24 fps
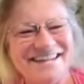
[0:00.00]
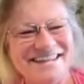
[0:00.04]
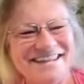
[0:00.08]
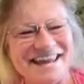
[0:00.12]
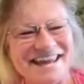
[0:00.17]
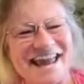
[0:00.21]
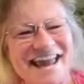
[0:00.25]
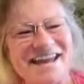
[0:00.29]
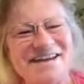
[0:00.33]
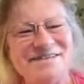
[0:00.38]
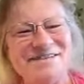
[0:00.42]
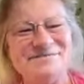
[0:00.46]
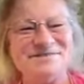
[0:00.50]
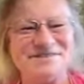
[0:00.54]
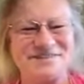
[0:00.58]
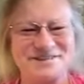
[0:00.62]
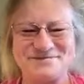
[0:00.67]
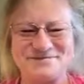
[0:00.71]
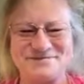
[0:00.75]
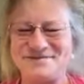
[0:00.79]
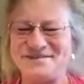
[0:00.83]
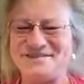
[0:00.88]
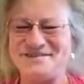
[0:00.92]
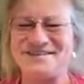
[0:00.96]
the animal
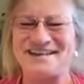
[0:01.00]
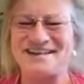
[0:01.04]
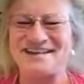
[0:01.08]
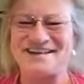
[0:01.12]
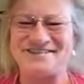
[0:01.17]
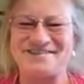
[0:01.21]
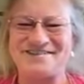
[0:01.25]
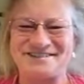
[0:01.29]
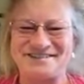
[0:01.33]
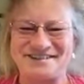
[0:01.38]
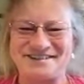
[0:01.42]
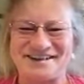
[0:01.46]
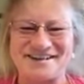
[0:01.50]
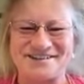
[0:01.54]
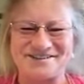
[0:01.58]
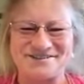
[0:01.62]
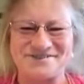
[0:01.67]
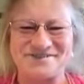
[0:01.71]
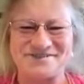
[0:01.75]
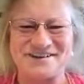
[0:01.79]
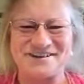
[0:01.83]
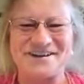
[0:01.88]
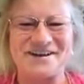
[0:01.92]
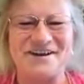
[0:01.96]
communicator side's
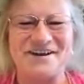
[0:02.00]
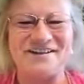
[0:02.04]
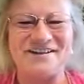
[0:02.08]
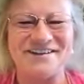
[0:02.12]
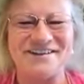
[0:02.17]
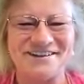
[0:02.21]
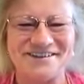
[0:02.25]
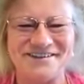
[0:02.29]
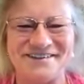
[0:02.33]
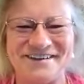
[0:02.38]
already calling